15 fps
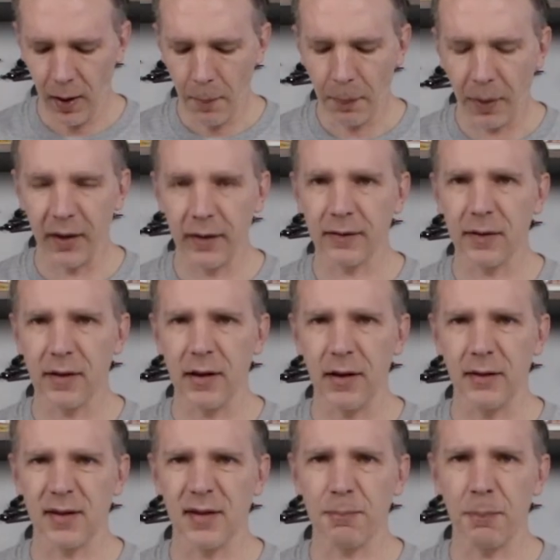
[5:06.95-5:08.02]
but it's the
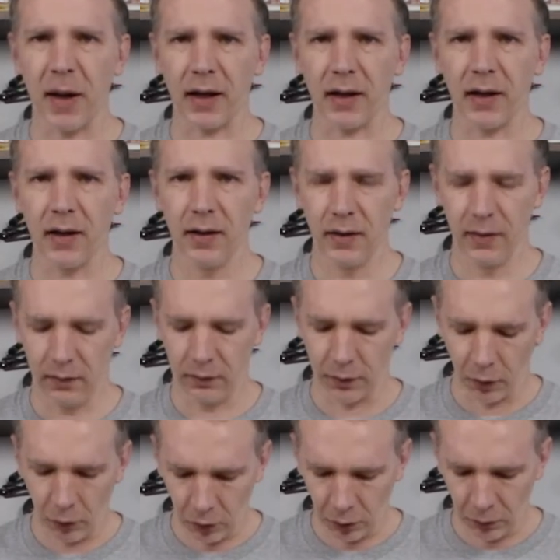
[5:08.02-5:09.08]
spec
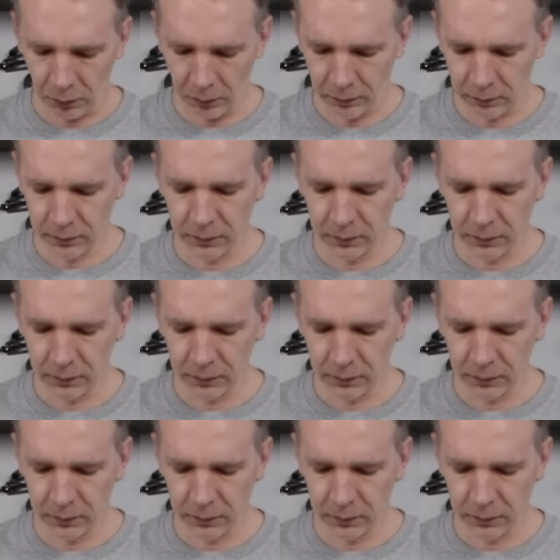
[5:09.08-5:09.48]
little